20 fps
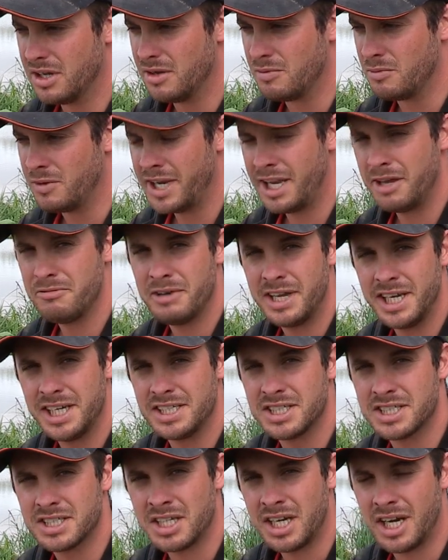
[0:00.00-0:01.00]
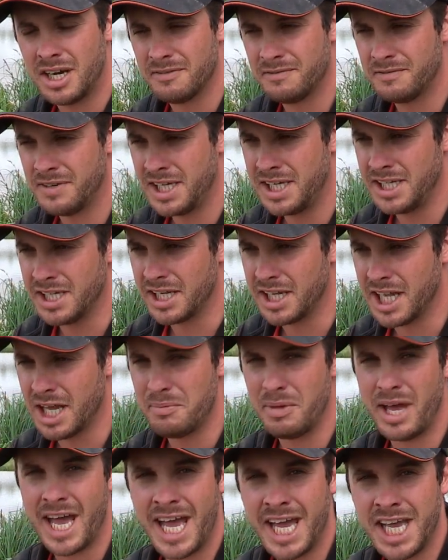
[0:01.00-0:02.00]
when they're ready to start feeding, their
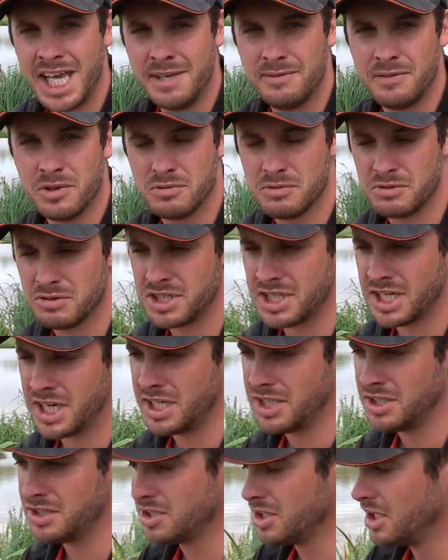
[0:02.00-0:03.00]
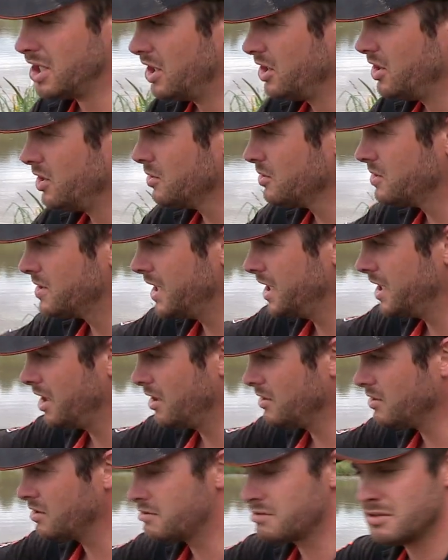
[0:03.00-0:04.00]
behaviour will change. You'll see
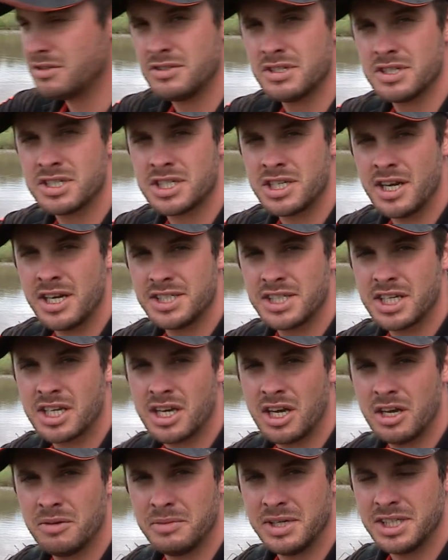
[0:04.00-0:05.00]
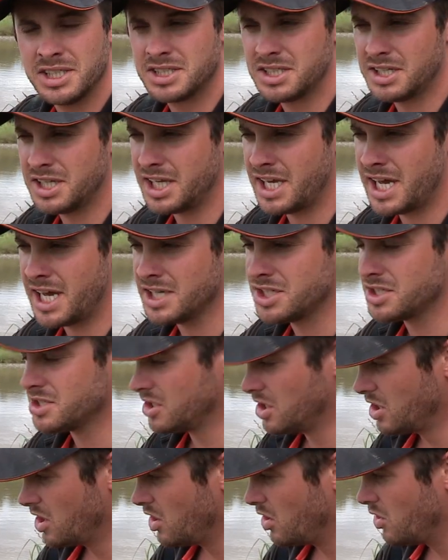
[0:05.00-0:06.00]
those cruisers starting to come into the
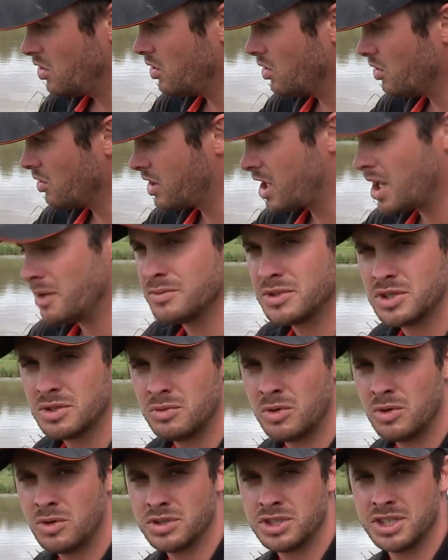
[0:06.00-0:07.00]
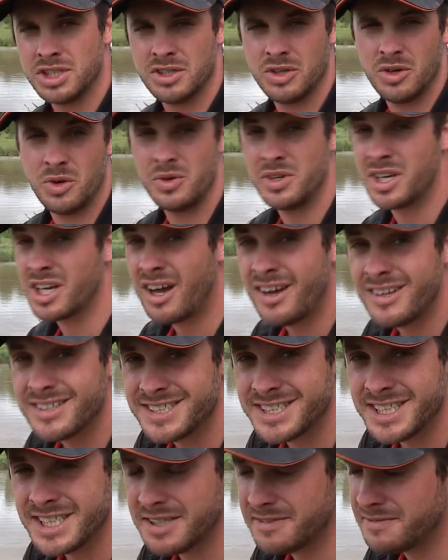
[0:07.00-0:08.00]
edge or come towards you, or you can't
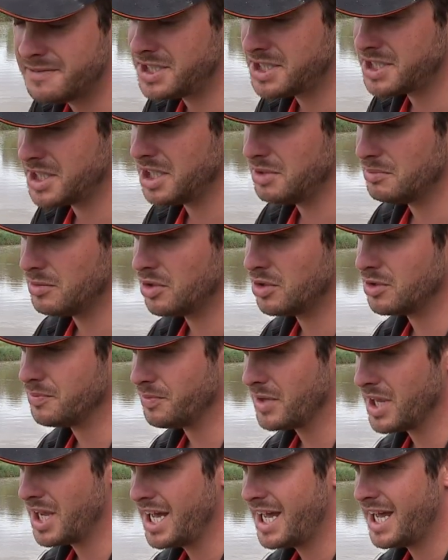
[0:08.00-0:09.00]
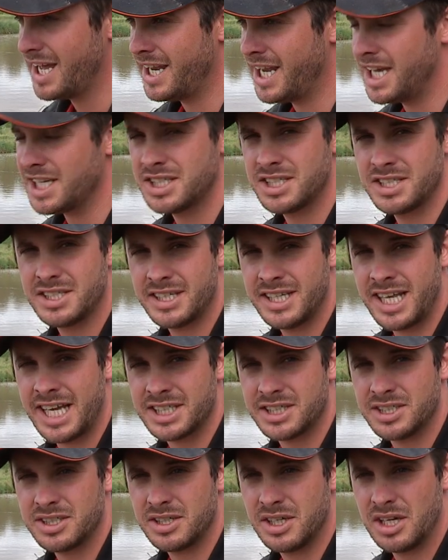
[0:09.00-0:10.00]
see the fish anymore. And that's,
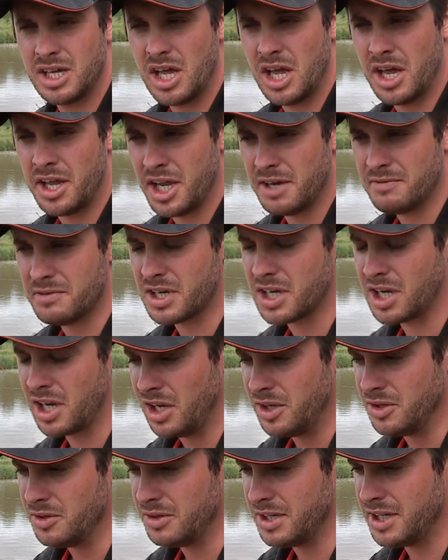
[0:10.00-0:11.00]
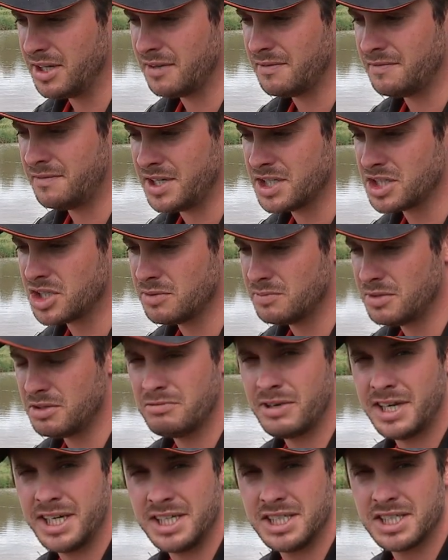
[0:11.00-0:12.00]
that's another clue that the fish could be
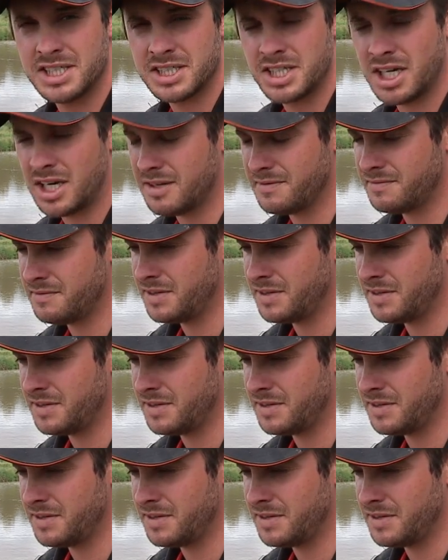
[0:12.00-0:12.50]
ready to start